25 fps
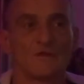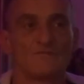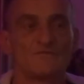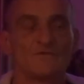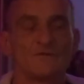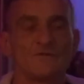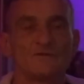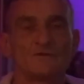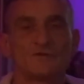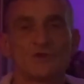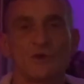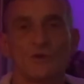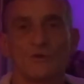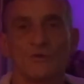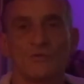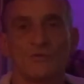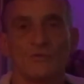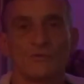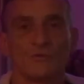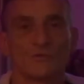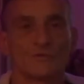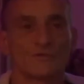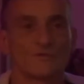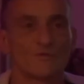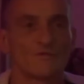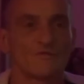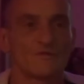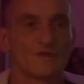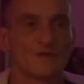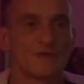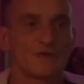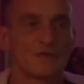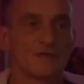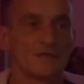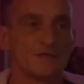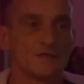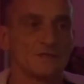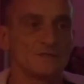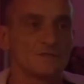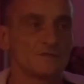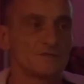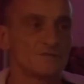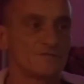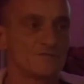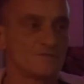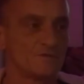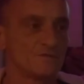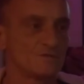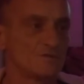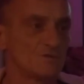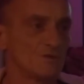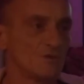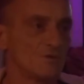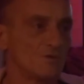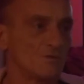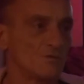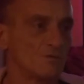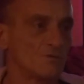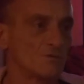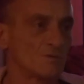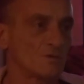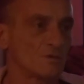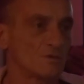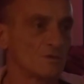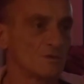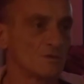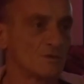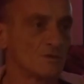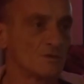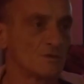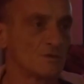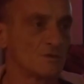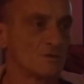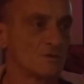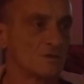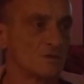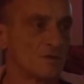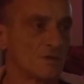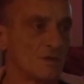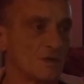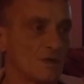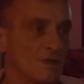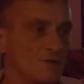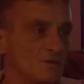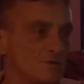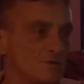If you talk, the thing is, if you talk, and